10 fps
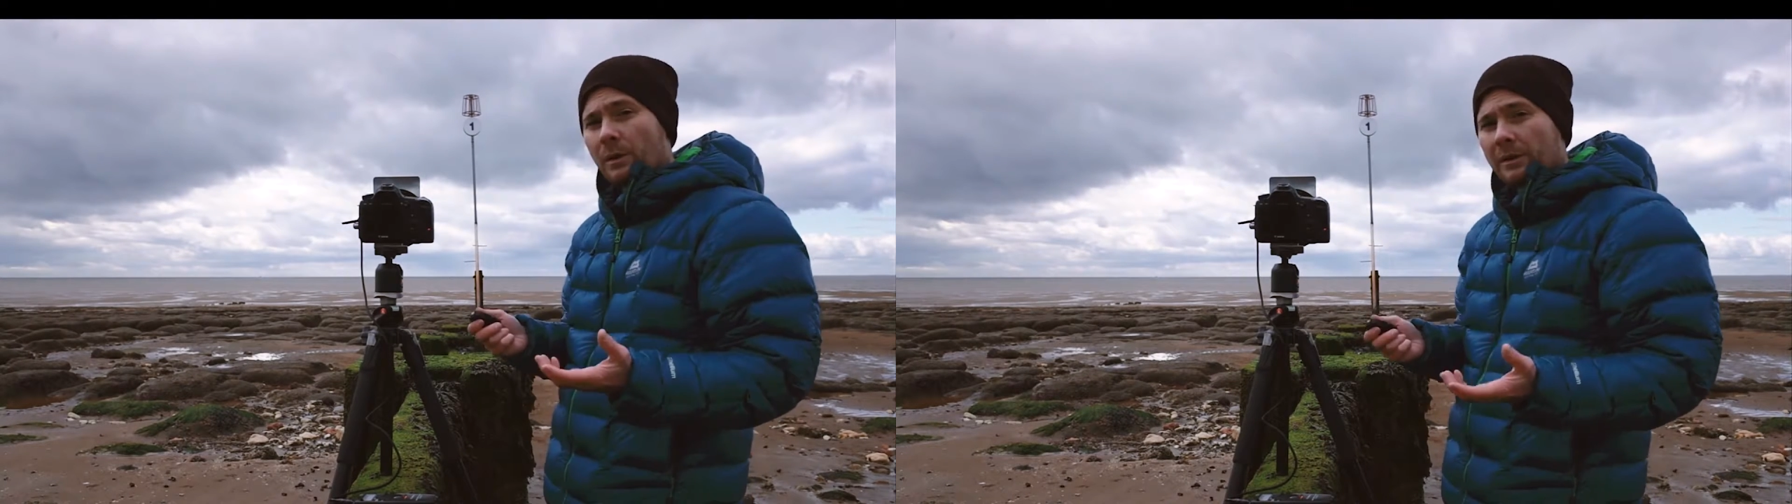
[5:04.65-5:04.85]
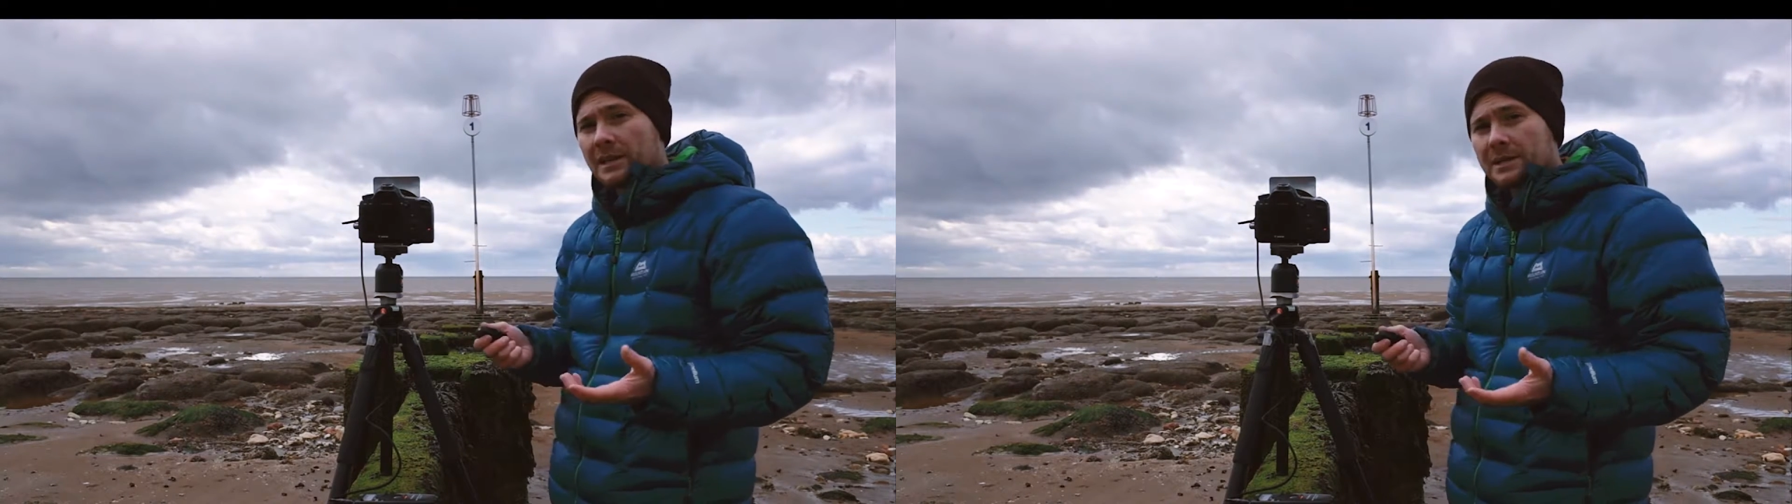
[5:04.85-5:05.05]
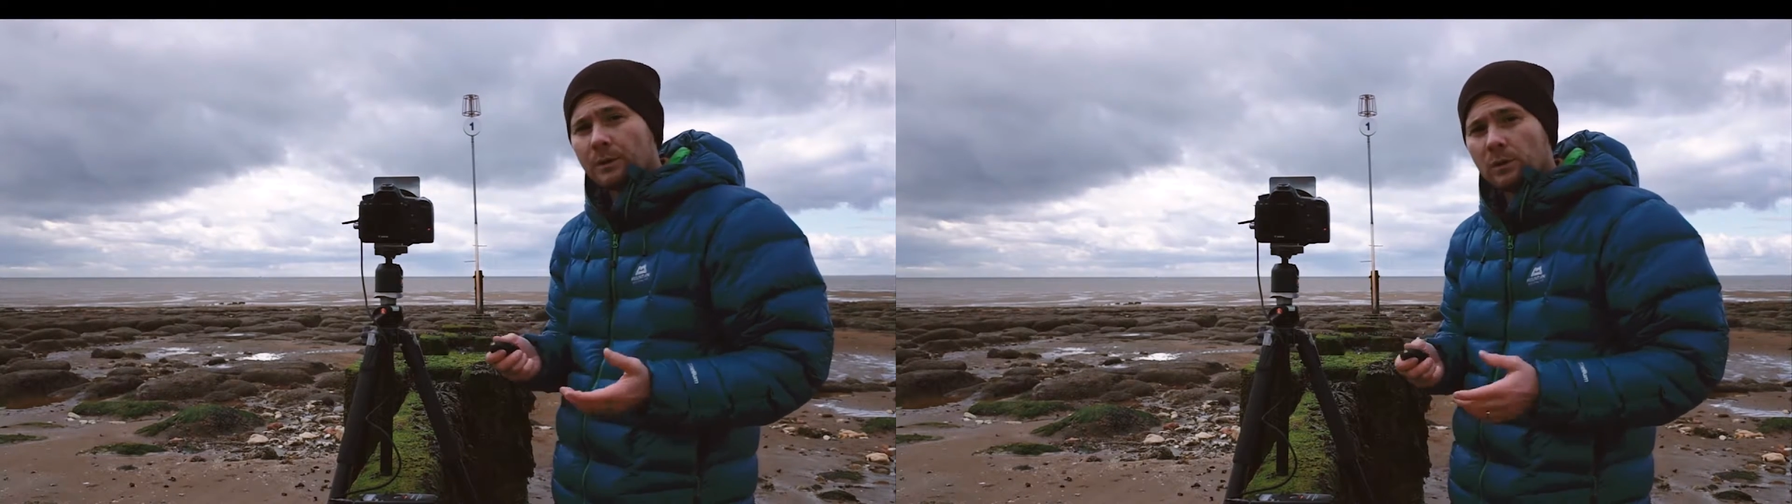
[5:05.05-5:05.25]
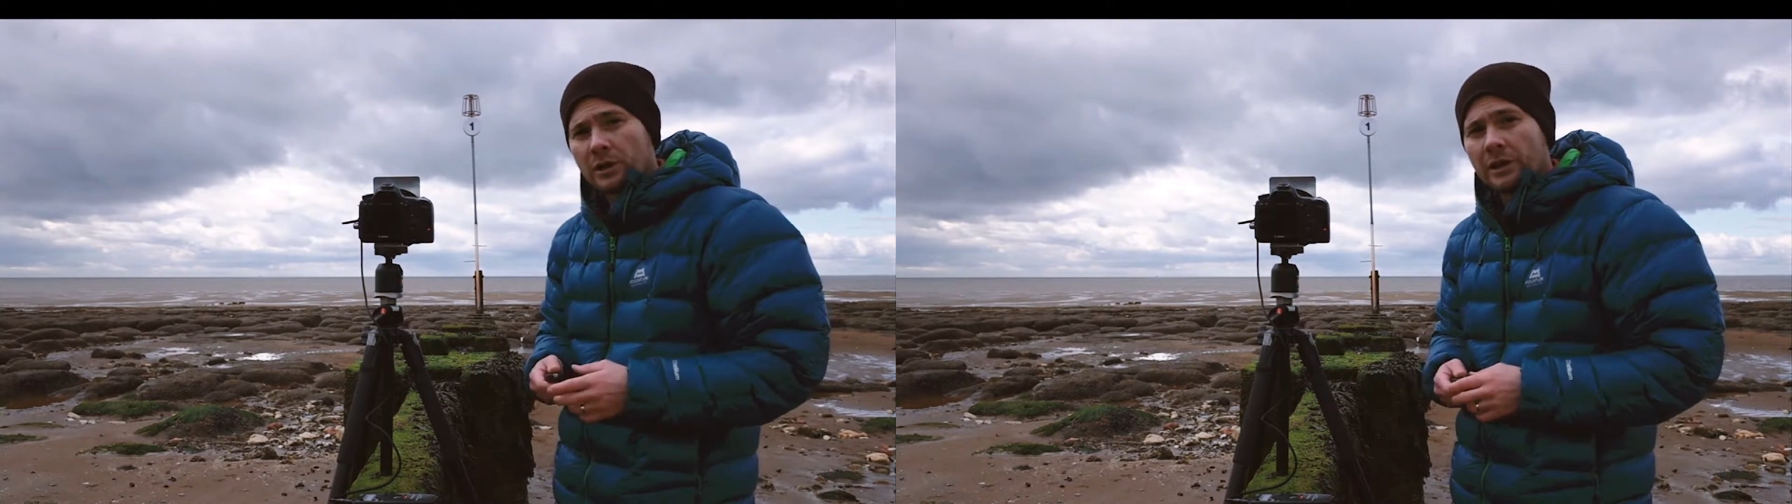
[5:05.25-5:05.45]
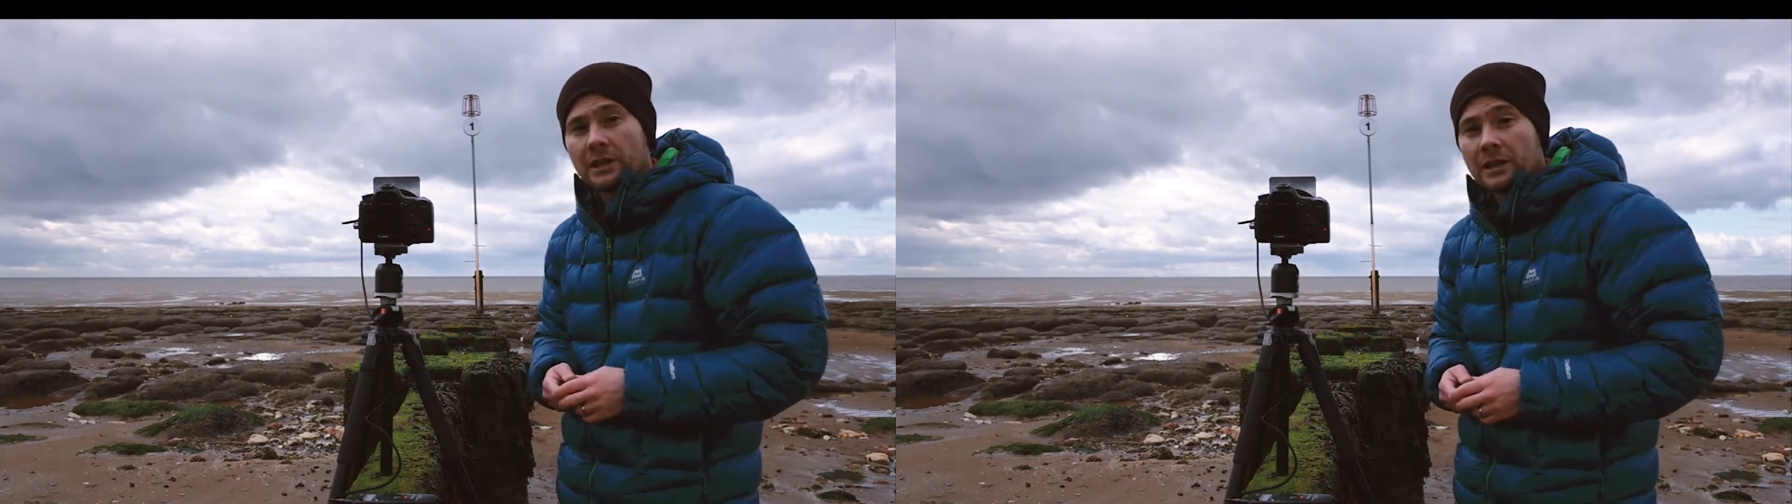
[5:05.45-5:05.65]
exposure
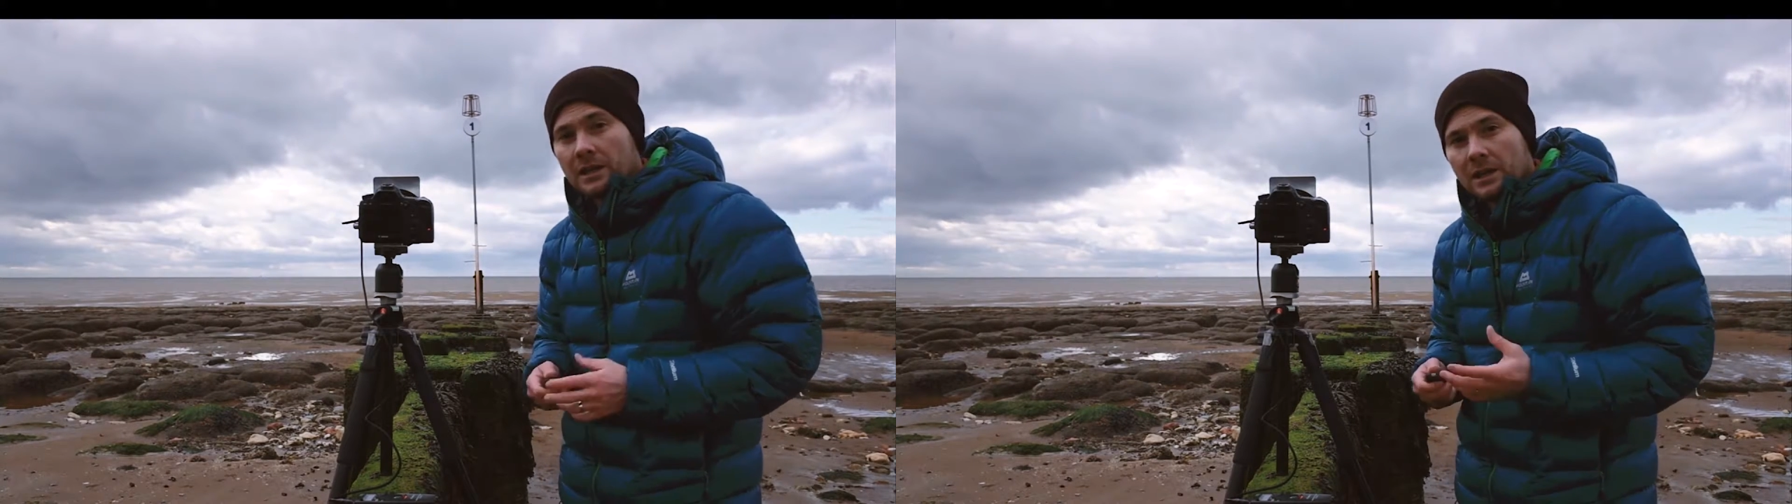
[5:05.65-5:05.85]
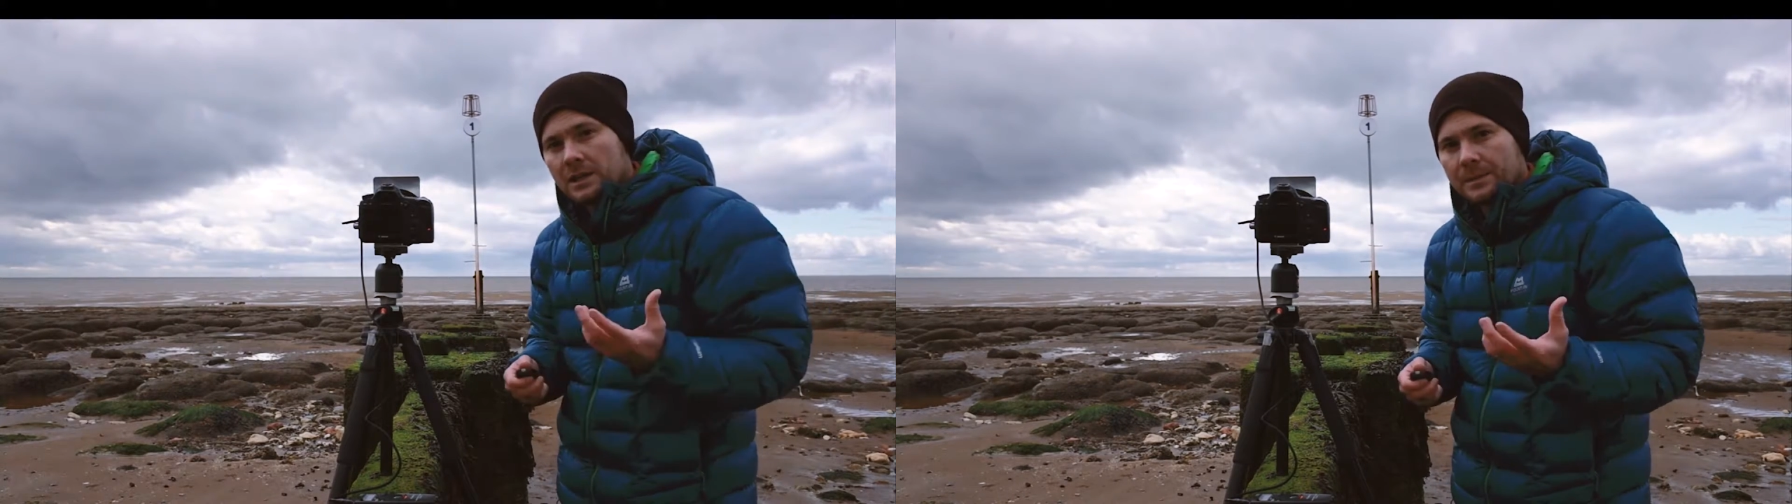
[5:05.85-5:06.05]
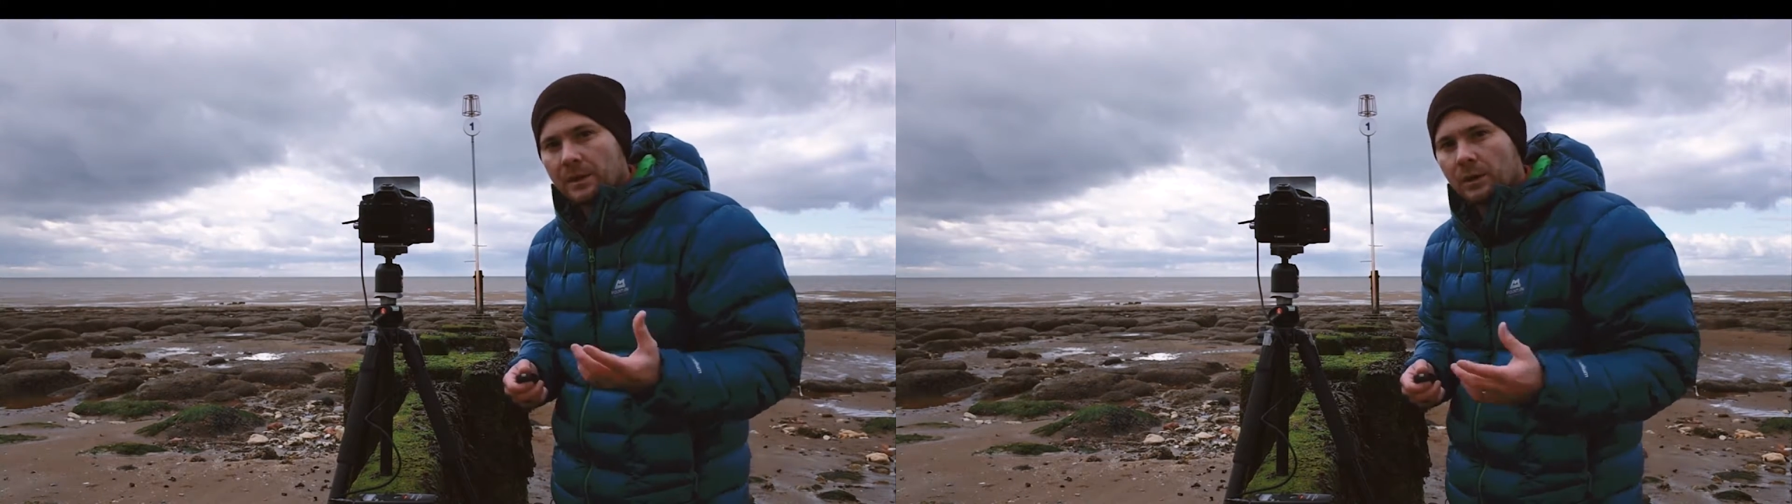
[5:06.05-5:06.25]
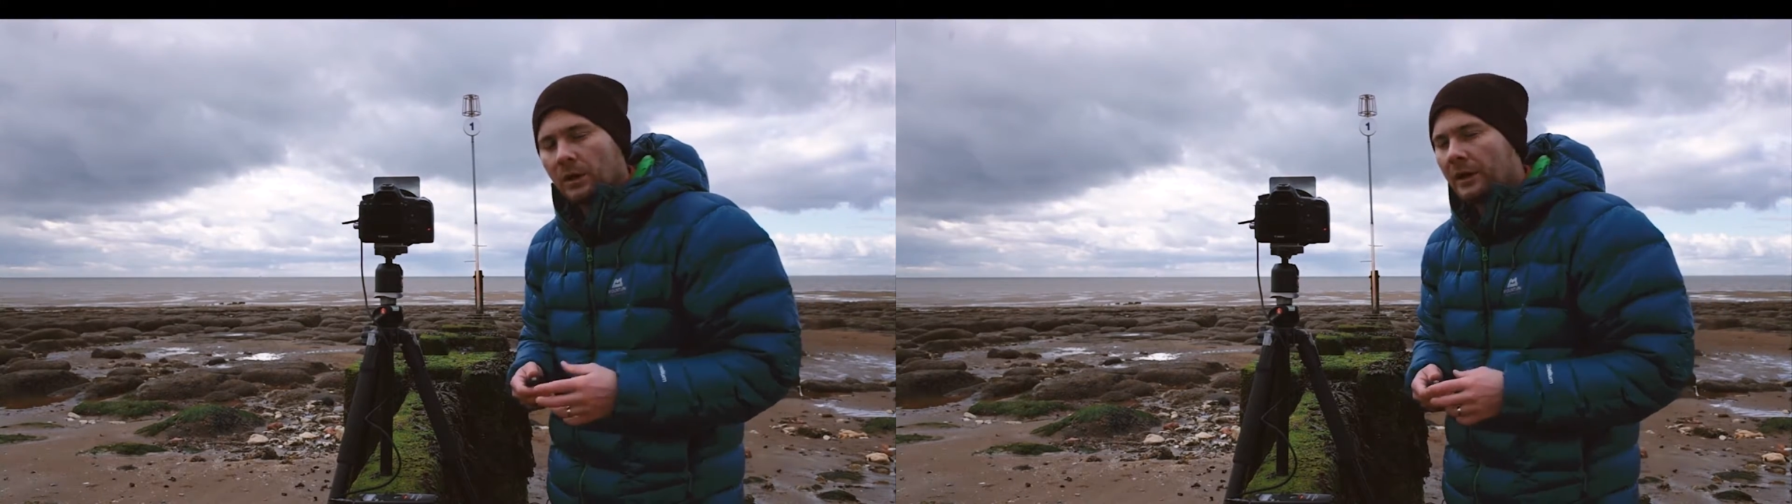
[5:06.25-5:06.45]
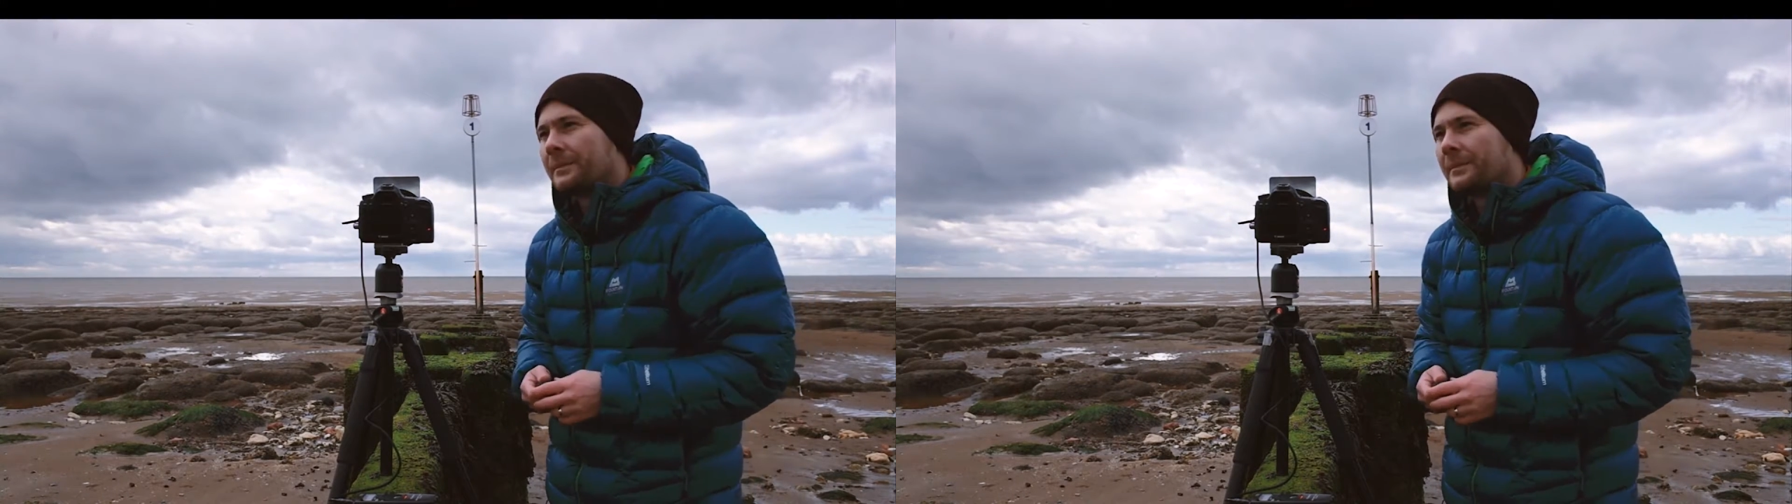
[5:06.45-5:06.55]
to be going.